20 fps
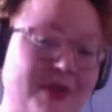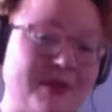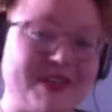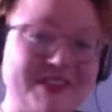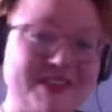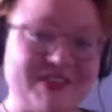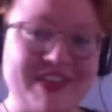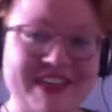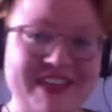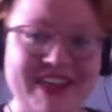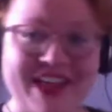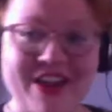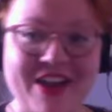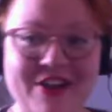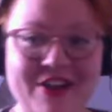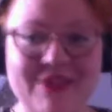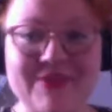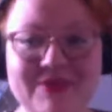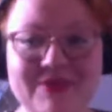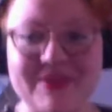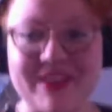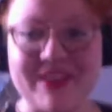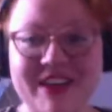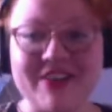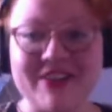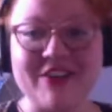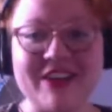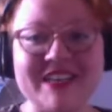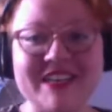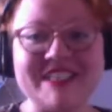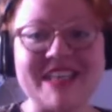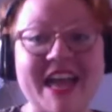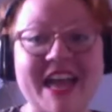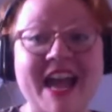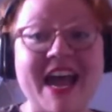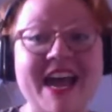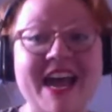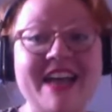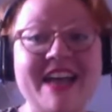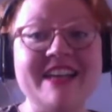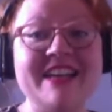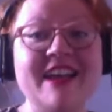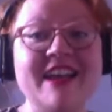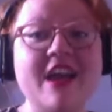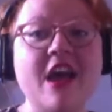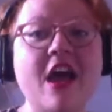I doing now? I'm going to add